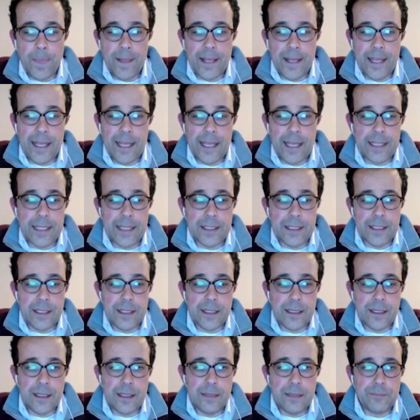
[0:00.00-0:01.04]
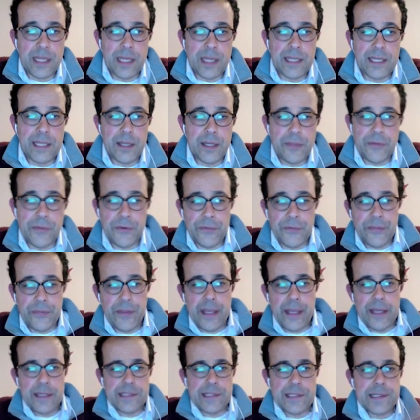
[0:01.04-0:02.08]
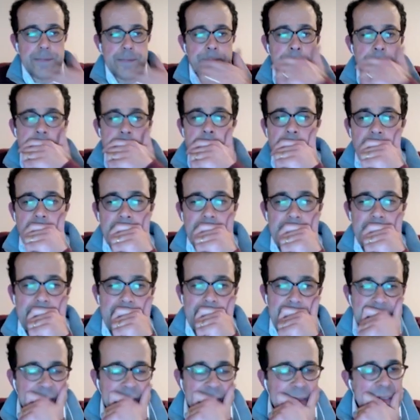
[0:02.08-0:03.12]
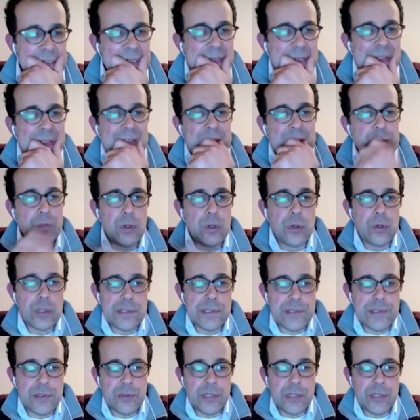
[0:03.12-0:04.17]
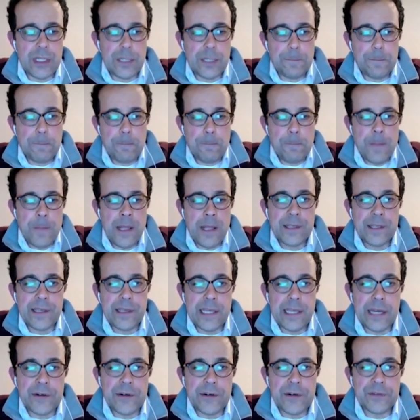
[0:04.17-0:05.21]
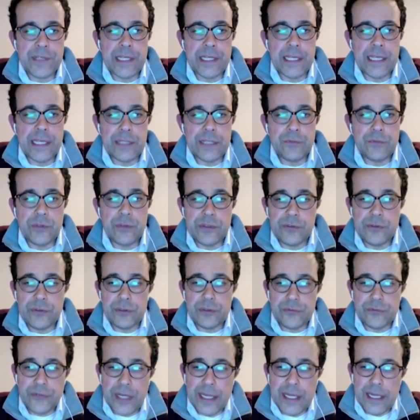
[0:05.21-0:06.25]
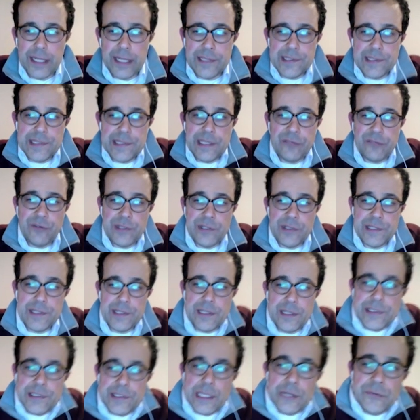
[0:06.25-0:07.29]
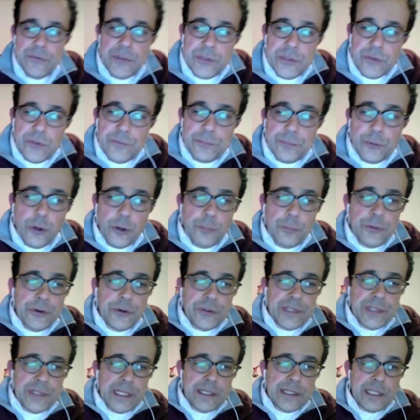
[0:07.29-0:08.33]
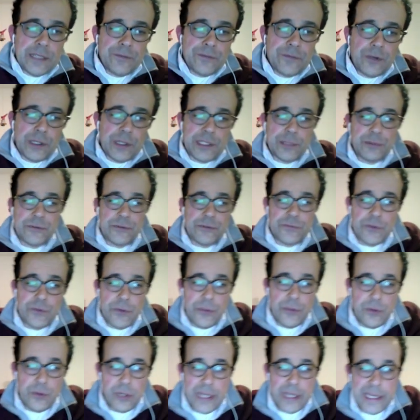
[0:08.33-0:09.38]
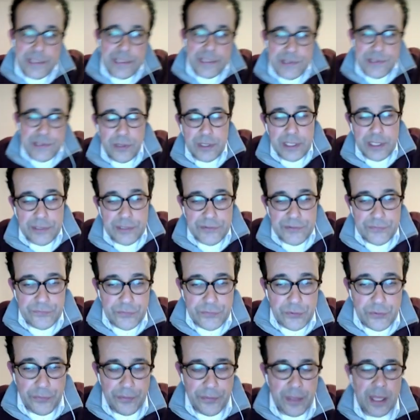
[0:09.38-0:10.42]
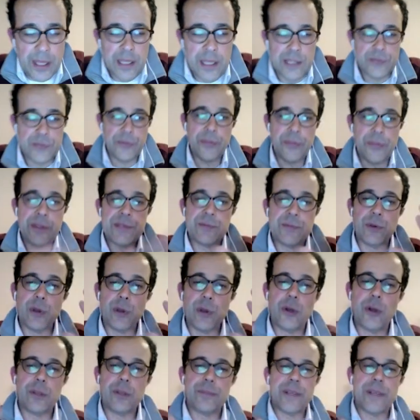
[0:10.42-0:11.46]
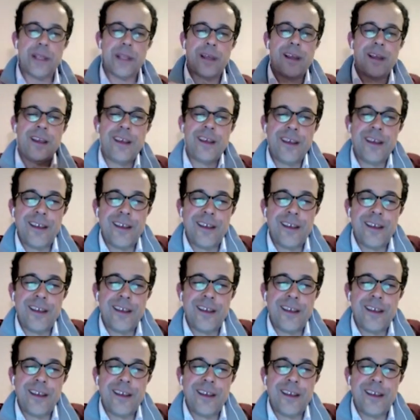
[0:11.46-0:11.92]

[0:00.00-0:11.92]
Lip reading: and many other things, and also guaranteeing individual rights such as security of property and equality before the law, and so on and so forth. So this will all be